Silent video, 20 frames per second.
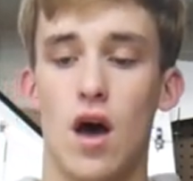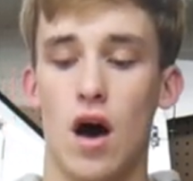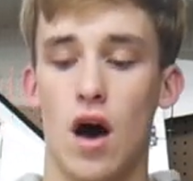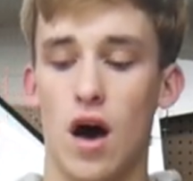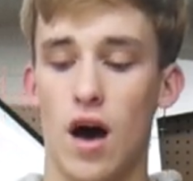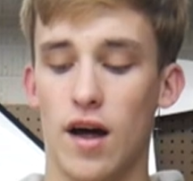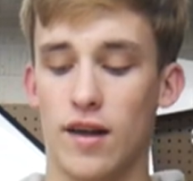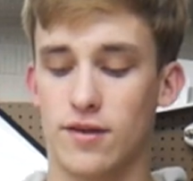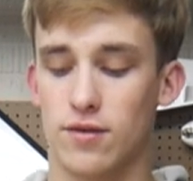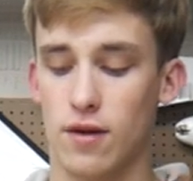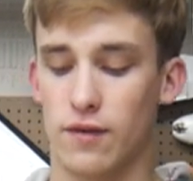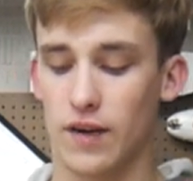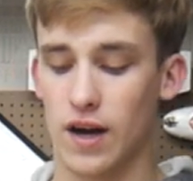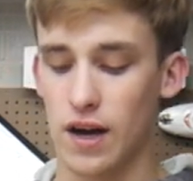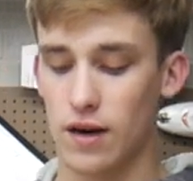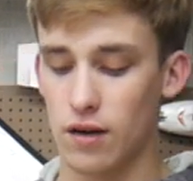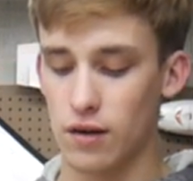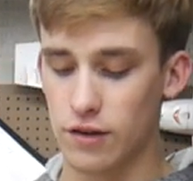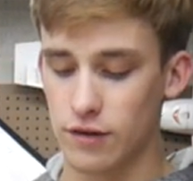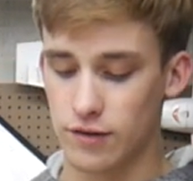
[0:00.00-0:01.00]
Uh, so I've
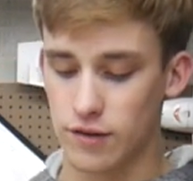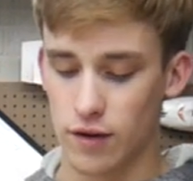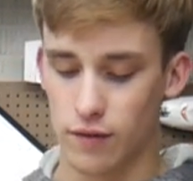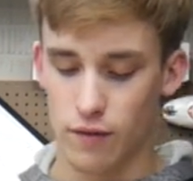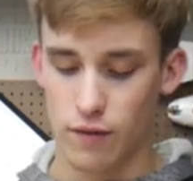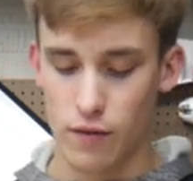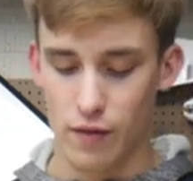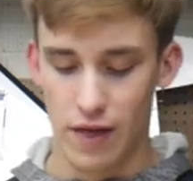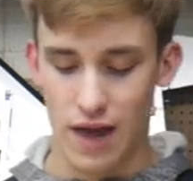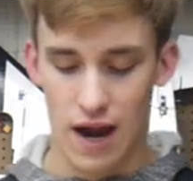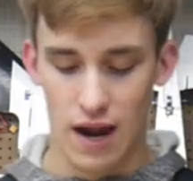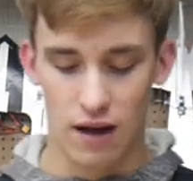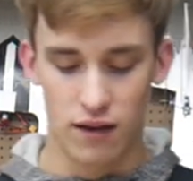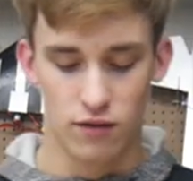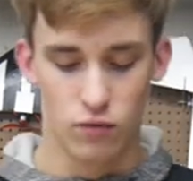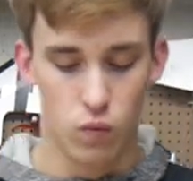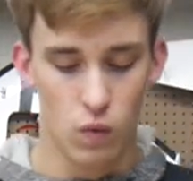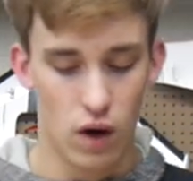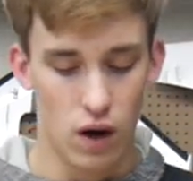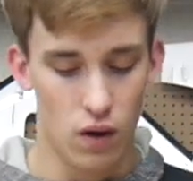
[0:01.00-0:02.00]
got another servo for that
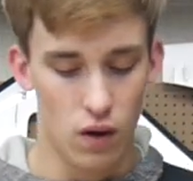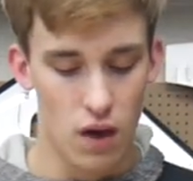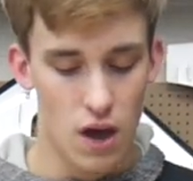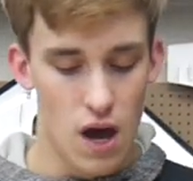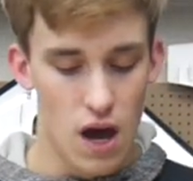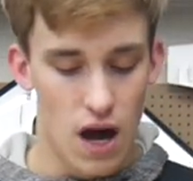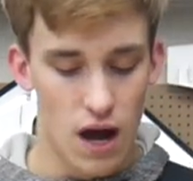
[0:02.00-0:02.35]
as well.